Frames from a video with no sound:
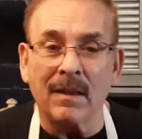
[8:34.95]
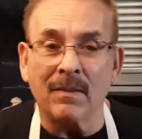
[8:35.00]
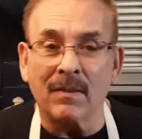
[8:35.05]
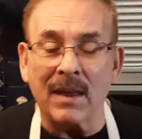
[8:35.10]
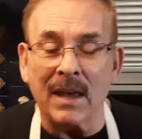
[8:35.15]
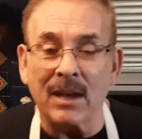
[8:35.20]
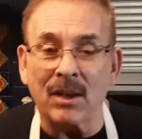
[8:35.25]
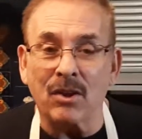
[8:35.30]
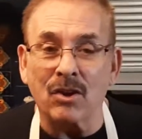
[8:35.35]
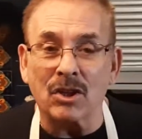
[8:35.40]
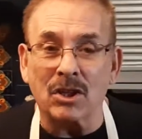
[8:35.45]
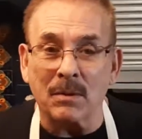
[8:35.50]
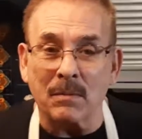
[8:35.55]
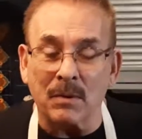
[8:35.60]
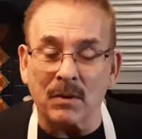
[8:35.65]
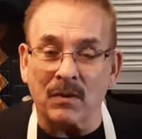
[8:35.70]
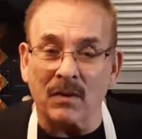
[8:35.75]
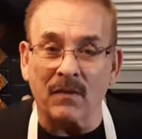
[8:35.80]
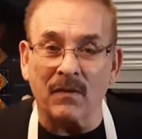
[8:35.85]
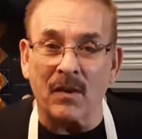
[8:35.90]
Thank you so
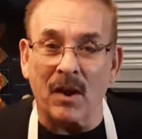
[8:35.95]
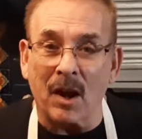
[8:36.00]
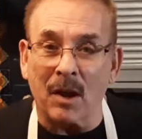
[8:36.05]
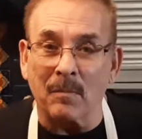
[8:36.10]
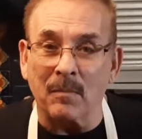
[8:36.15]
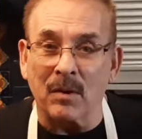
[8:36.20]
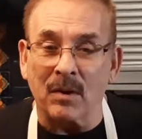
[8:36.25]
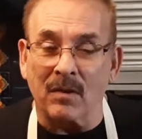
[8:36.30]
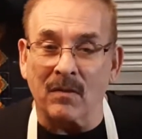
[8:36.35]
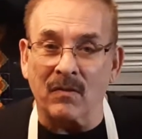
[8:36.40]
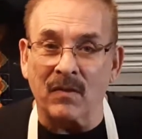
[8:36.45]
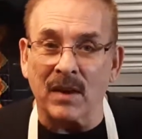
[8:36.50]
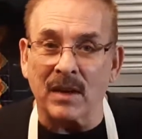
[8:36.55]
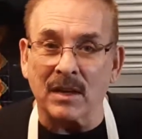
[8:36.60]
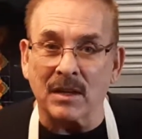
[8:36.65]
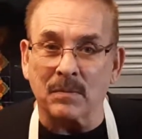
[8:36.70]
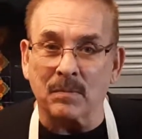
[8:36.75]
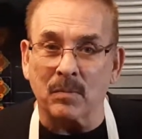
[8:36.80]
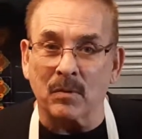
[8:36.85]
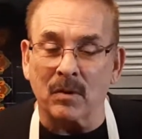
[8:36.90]
much for following me on
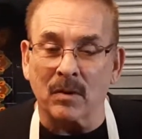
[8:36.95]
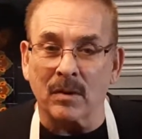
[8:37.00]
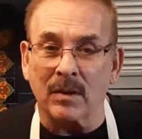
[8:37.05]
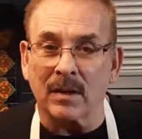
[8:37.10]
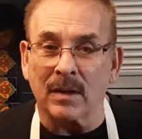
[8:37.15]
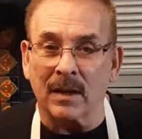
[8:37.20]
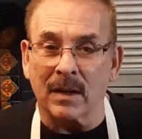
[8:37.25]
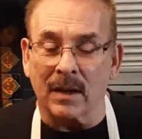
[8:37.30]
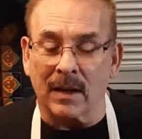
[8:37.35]
Facebook